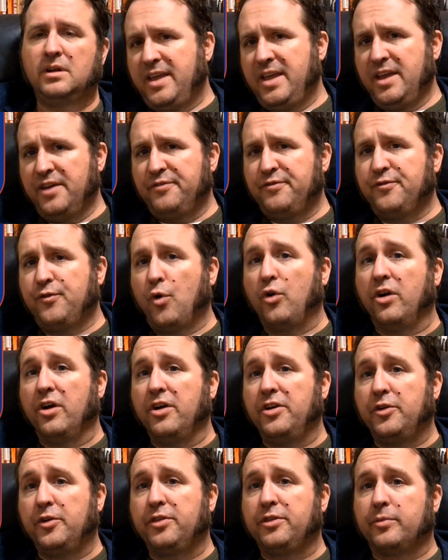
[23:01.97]
He had
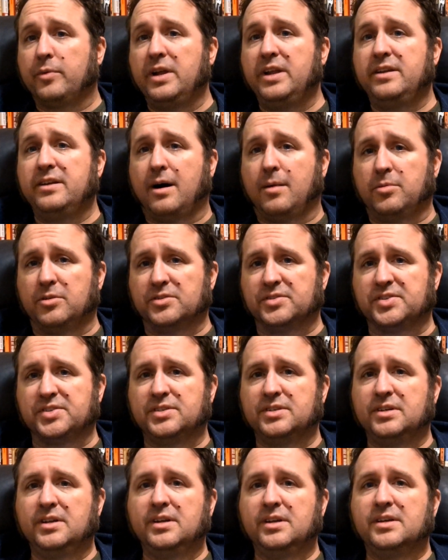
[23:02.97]
403
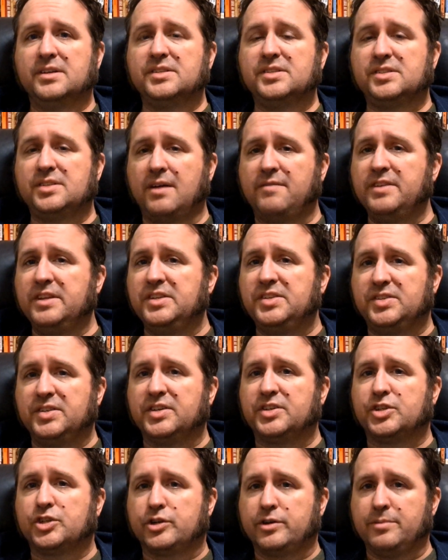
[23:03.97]
doubles,
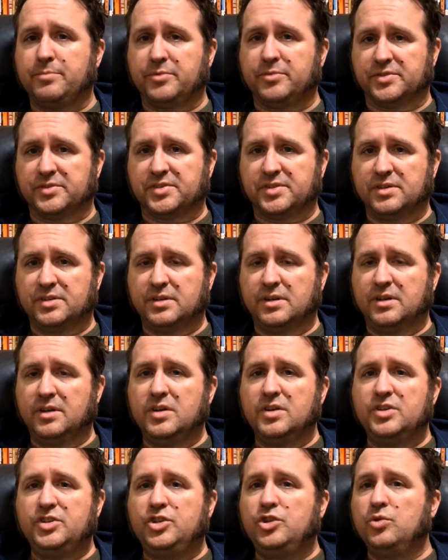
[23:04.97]
76 triples,
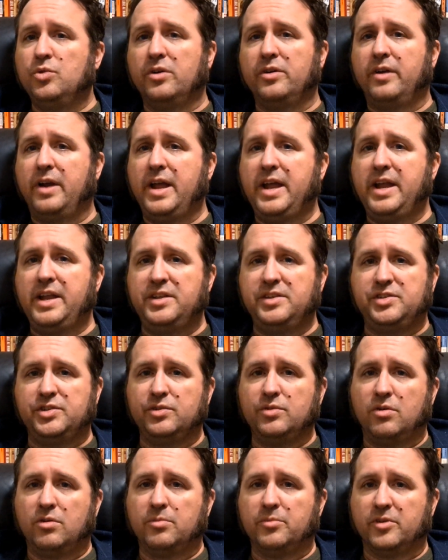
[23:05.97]

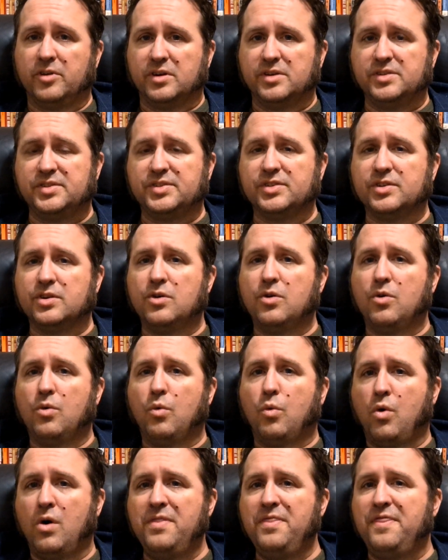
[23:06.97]
282 home runs,
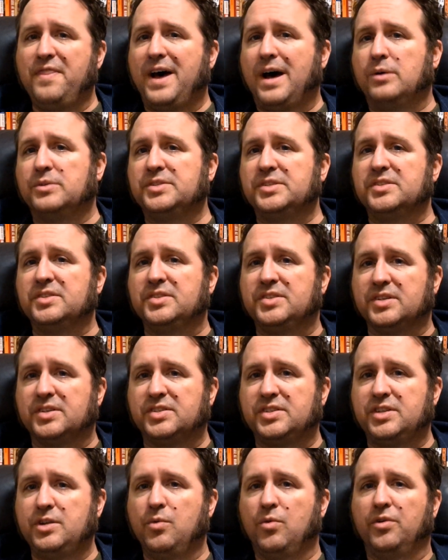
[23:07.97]

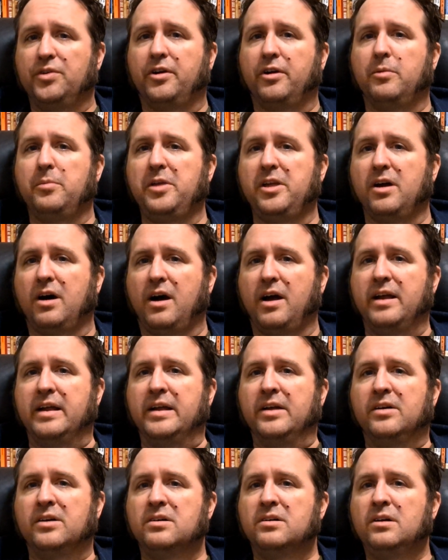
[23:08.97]
1,061 RBI,
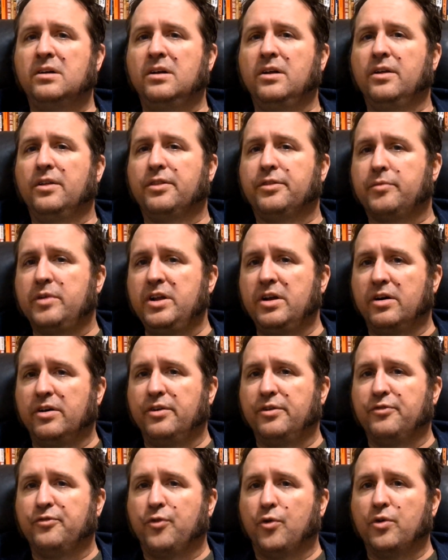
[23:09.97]

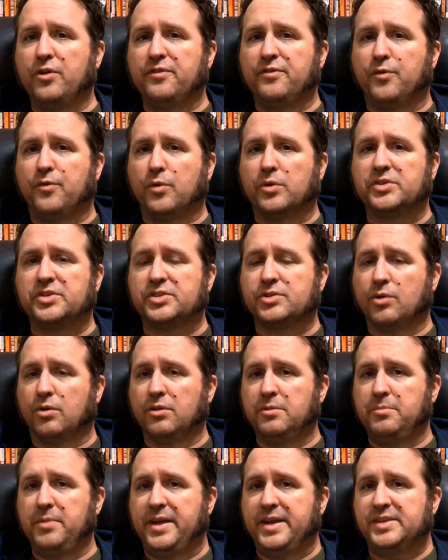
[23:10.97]
344
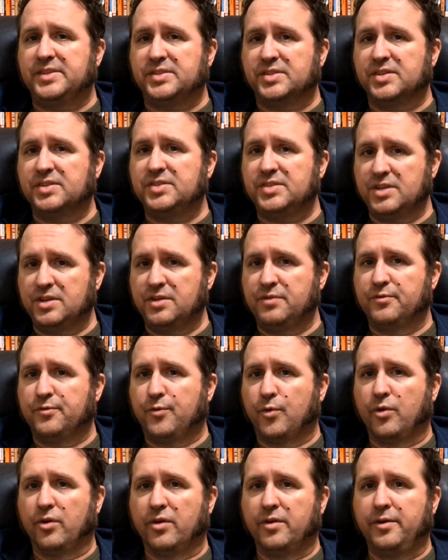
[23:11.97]
stolen bases in
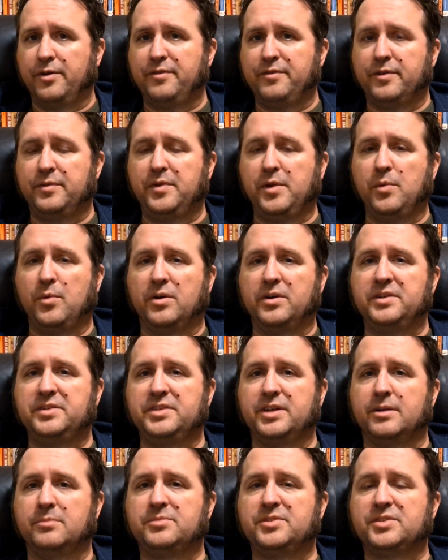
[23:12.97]
451
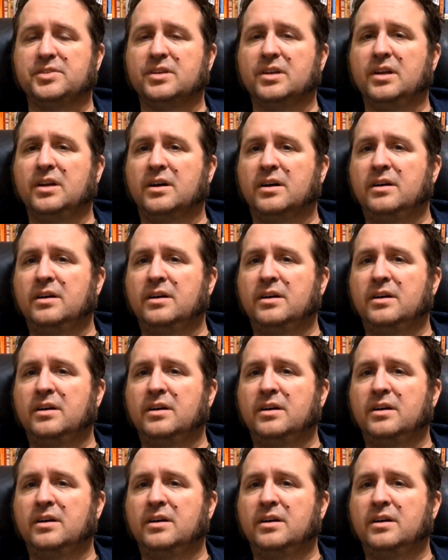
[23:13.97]
attempts,